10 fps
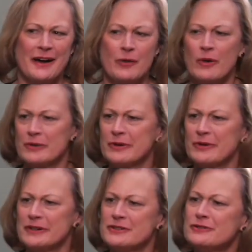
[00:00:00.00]
What are we
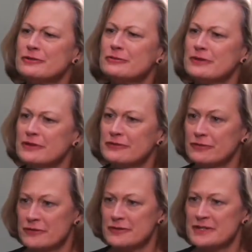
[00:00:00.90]
going to do with
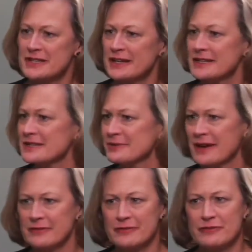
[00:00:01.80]
further studies? We
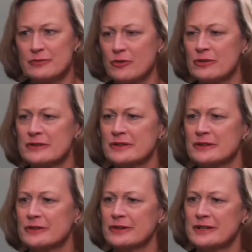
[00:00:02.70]
have a few more that
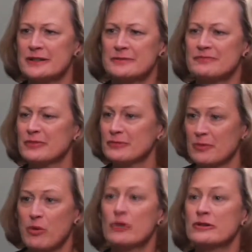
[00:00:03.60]
are going to
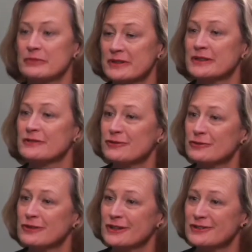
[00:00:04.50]
report within a
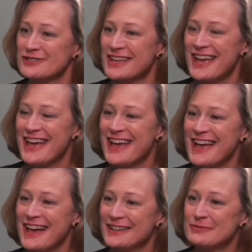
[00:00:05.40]
few years,
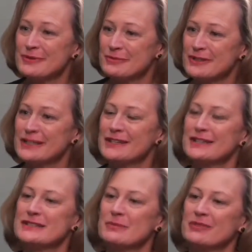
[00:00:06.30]
and we really
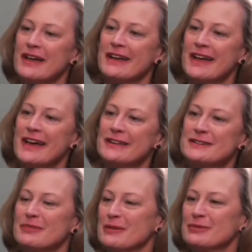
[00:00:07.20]
need to plan
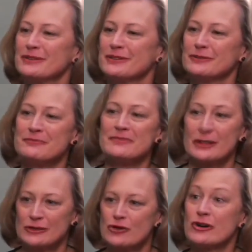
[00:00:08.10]
ahead to be able to
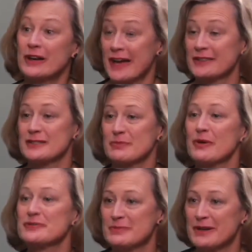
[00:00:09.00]
look at this
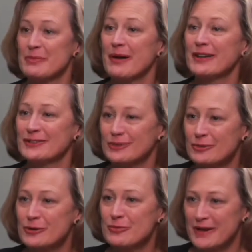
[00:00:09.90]
postmenopausal
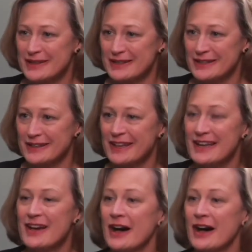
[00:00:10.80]
group, I think.